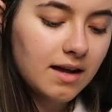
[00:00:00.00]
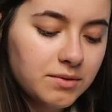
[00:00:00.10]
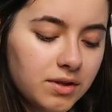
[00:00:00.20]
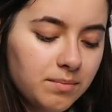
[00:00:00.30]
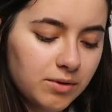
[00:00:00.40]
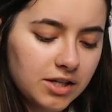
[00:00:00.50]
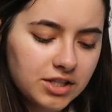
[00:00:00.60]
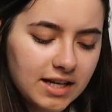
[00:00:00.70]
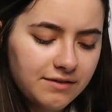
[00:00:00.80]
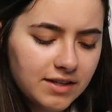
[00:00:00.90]
Comes with a
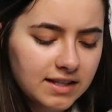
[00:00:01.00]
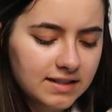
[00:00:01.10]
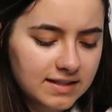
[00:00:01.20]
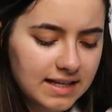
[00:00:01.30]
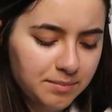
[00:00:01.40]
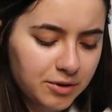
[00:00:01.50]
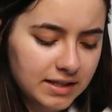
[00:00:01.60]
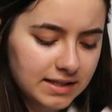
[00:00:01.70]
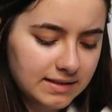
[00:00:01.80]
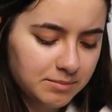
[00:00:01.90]
brush. Like, I feel like this is like a
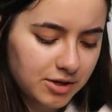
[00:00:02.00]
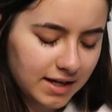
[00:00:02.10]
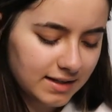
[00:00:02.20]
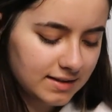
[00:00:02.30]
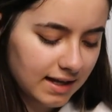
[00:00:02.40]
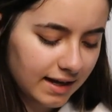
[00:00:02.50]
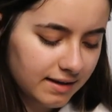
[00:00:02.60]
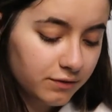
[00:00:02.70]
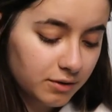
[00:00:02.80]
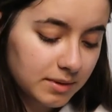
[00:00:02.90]
pretty decent price,
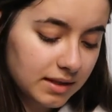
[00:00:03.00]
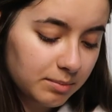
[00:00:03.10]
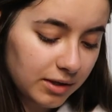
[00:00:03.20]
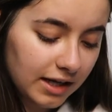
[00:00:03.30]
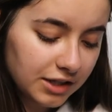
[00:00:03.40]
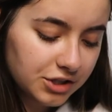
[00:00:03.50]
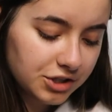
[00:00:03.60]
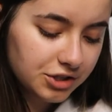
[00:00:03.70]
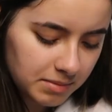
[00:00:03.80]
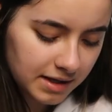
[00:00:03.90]
like with the
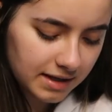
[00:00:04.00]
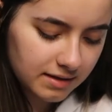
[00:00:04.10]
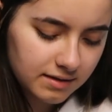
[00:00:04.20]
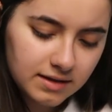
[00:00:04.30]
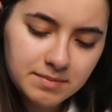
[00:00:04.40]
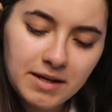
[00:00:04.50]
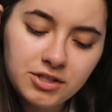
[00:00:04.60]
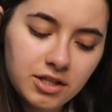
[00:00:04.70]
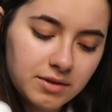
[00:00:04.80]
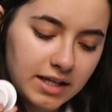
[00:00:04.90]
brush, but
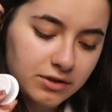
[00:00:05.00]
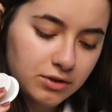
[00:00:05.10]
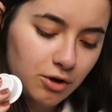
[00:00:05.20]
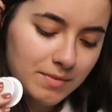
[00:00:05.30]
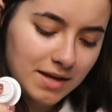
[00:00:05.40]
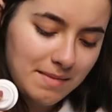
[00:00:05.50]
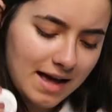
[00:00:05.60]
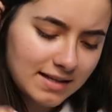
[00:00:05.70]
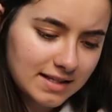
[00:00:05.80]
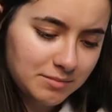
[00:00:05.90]
especially with like so many
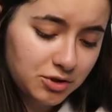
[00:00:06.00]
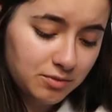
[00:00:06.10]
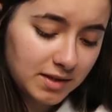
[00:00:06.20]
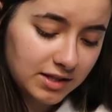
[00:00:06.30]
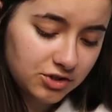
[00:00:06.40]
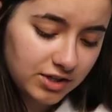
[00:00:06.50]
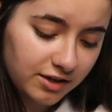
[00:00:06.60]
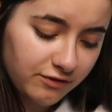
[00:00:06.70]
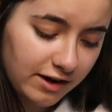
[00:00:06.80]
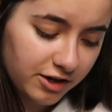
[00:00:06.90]
masks, and I'm assuming these are
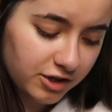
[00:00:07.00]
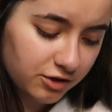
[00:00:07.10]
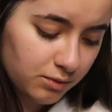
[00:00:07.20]
like very good